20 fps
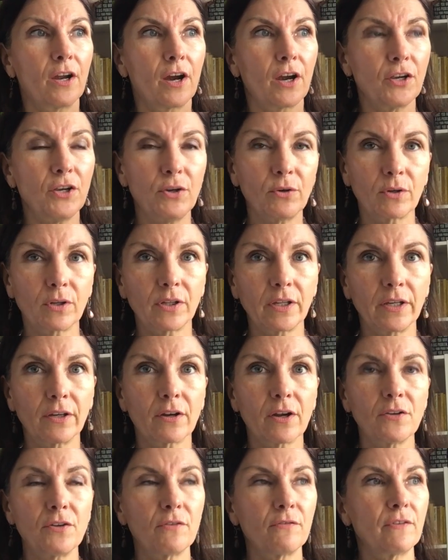are you clear
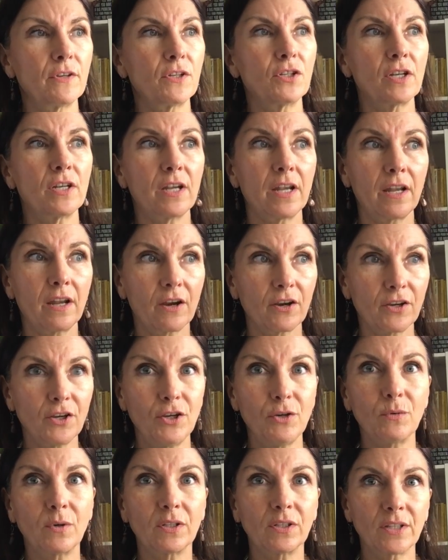on your vision, and are
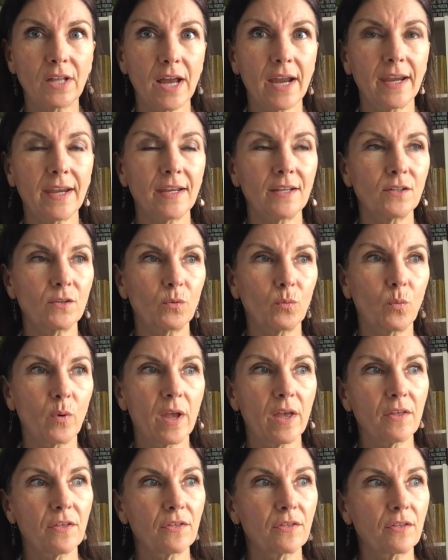you aligned
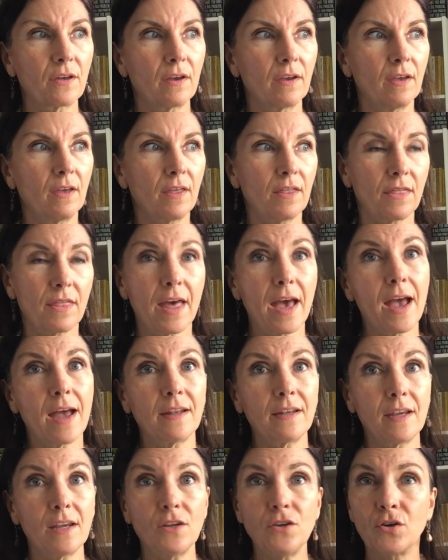with that
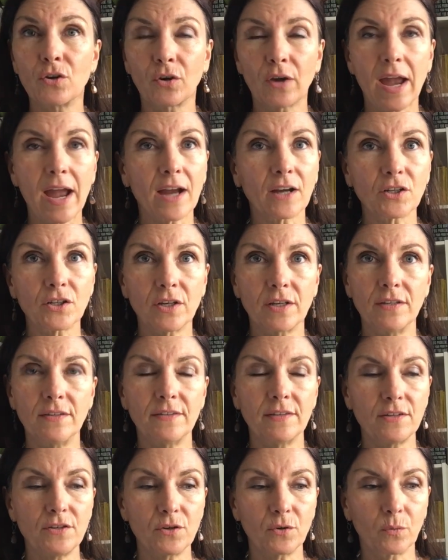in your
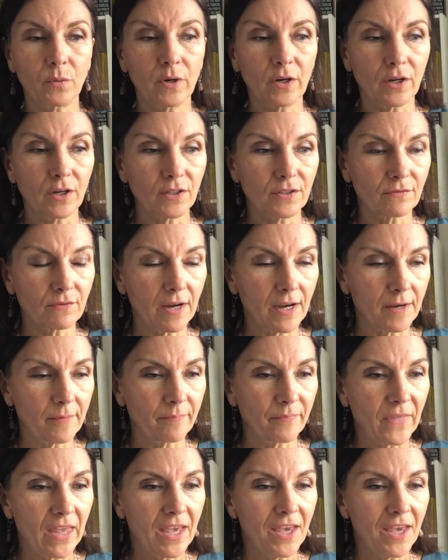actions and your words, right?